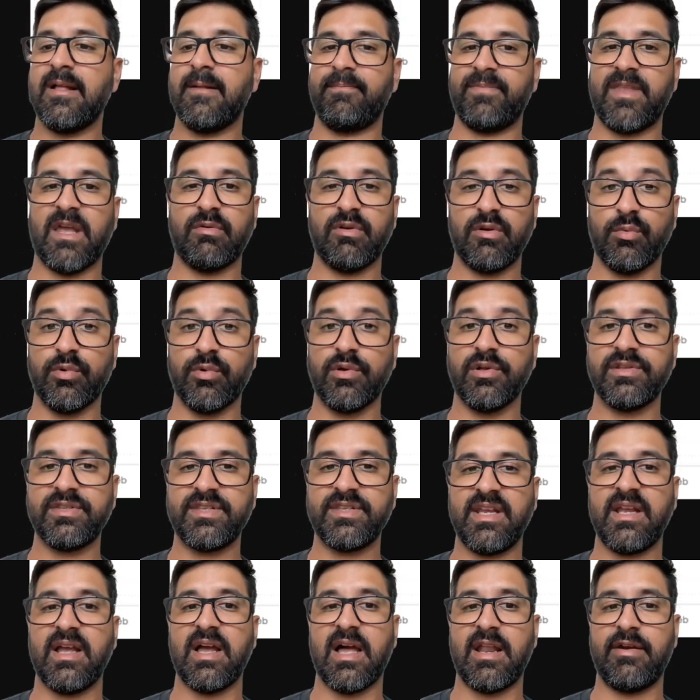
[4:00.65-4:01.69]
that we will
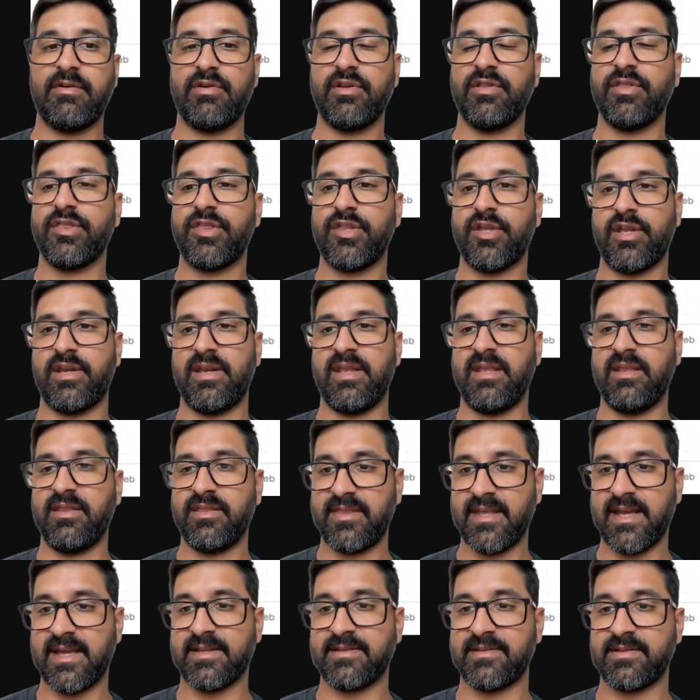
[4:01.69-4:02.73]

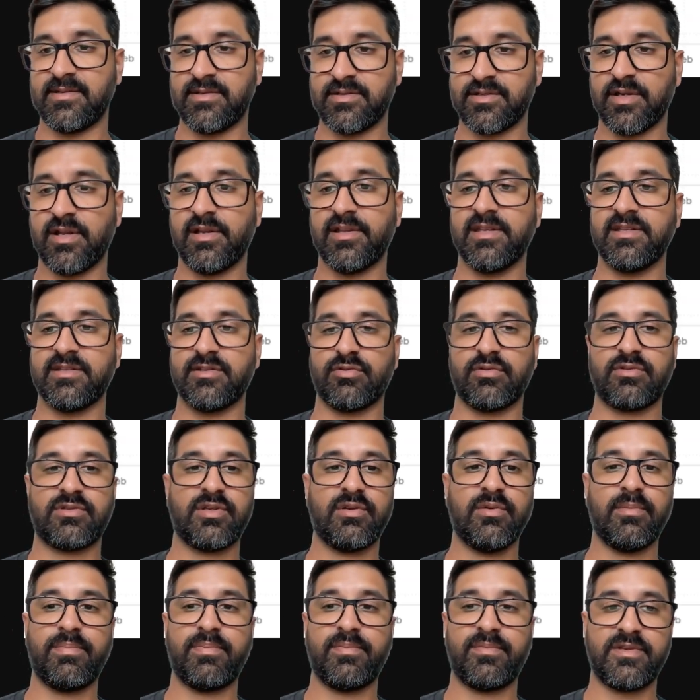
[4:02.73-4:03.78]
$130,000
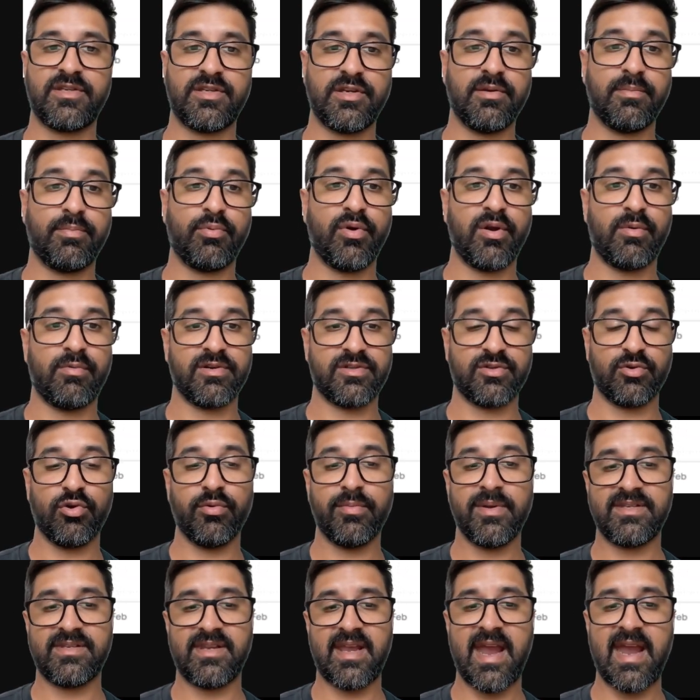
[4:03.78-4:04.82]
to the point where it's
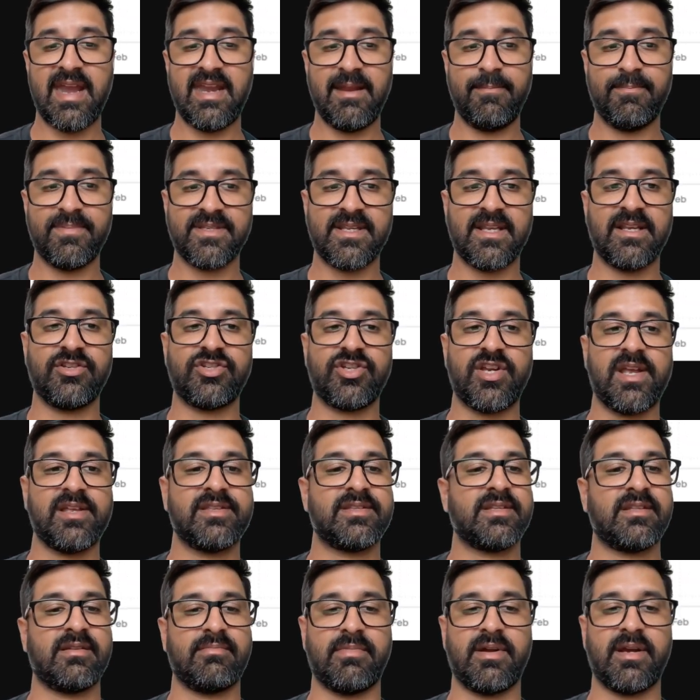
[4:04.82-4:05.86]
almost 80% chance
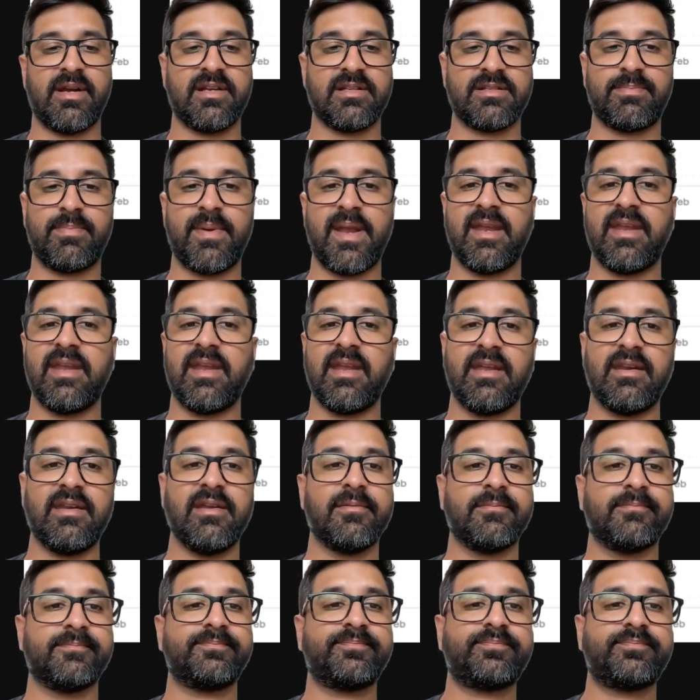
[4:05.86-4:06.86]
that the market's baking it in.